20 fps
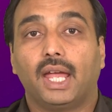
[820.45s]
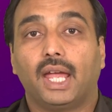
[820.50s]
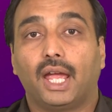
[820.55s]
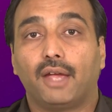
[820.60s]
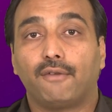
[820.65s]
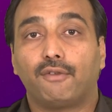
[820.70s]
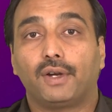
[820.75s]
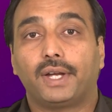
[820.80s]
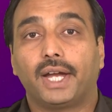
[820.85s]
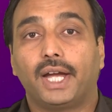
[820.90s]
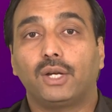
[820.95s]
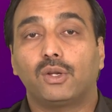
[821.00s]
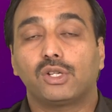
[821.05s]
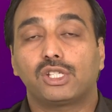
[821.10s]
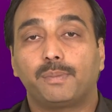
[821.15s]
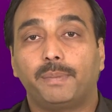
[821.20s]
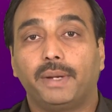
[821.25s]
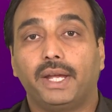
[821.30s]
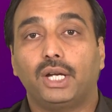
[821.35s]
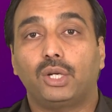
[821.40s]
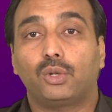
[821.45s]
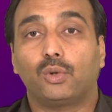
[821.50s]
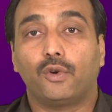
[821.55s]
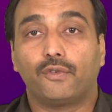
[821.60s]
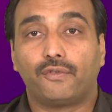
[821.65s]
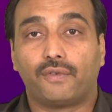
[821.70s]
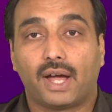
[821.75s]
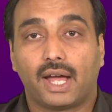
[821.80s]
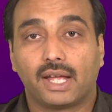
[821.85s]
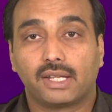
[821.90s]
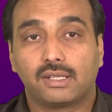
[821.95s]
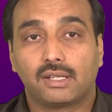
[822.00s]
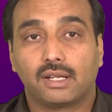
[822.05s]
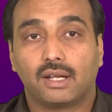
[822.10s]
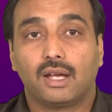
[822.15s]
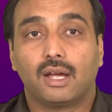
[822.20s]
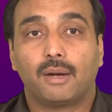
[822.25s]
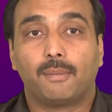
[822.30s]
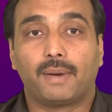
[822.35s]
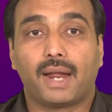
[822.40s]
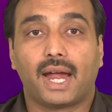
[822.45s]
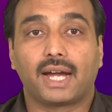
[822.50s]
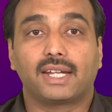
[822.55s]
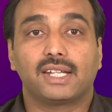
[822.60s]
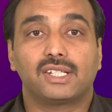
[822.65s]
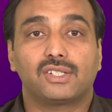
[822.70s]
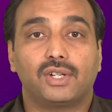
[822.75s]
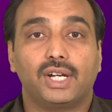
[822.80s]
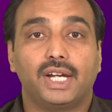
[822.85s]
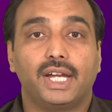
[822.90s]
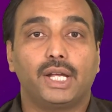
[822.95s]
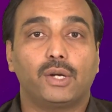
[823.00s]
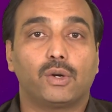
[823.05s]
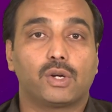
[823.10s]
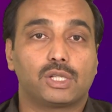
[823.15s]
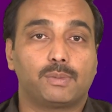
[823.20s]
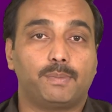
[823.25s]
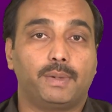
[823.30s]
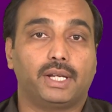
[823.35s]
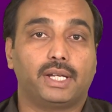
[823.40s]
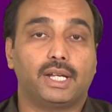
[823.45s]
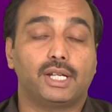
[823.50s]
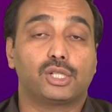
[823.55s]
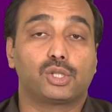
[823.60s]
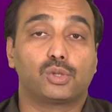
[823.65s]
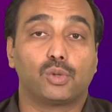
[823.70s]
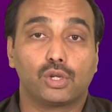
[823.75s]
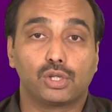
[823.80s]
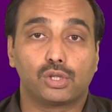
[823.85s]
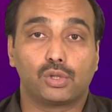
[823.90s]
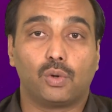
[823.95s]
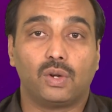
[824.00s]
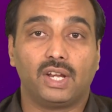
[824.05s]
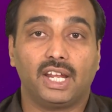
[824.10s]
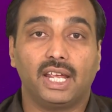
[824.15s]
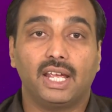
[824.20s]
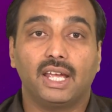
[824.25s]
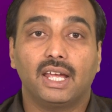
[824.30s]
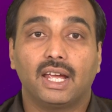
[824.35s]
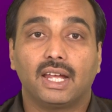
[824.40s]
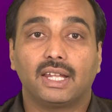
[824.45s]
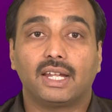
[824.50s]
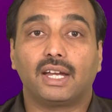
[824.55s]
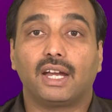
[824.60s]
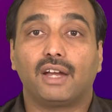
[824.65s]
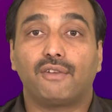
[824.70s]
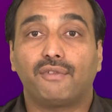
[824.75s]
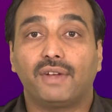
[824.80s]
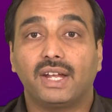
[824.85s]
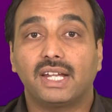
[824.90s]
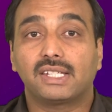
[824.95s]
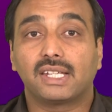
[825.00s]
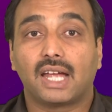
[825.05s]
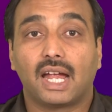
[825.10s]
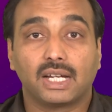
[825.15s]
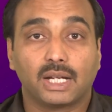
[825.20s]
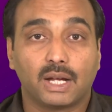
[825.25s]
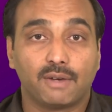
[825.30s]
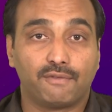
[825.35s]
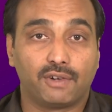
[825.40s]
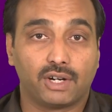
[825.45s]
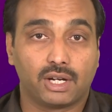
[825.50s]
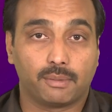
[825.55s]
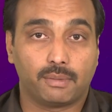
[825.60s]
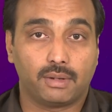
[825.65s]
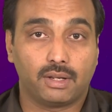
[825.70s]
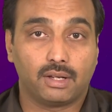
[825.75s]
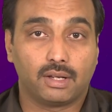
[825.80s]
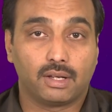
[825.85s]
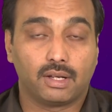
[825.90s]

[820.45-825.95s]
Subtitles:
If you tend to speak too fast, practice reading or speaking so slowly that it feels uncomfortable.